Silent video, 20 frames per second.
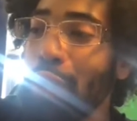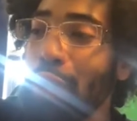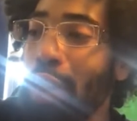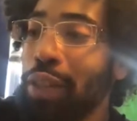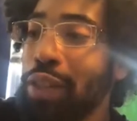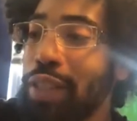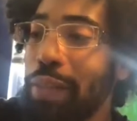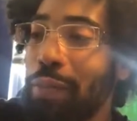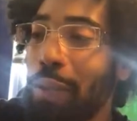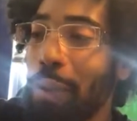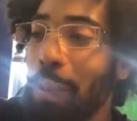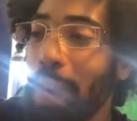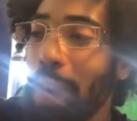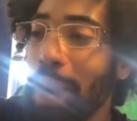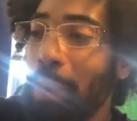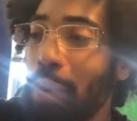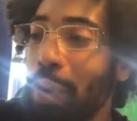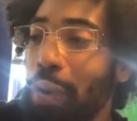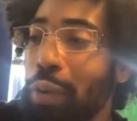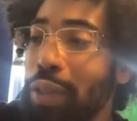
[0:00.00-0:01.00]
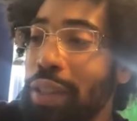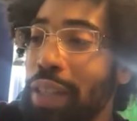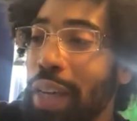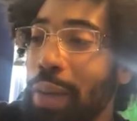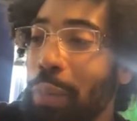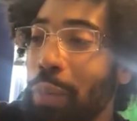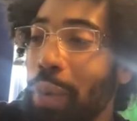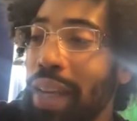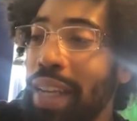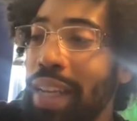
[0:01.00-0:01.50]
cards that from my
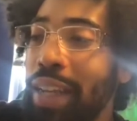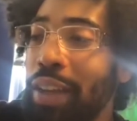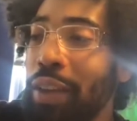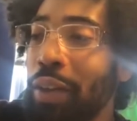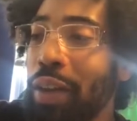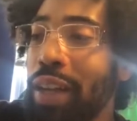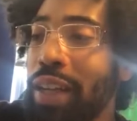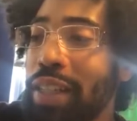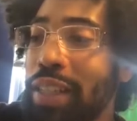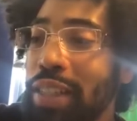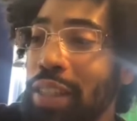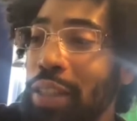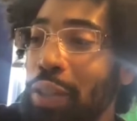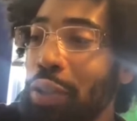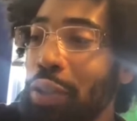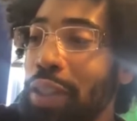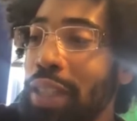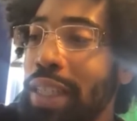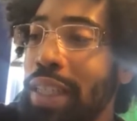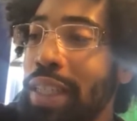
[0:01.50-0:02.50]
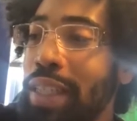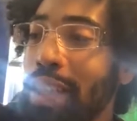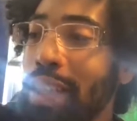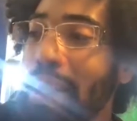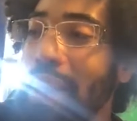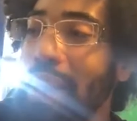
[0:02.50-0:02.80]
prototype right here, and it's literally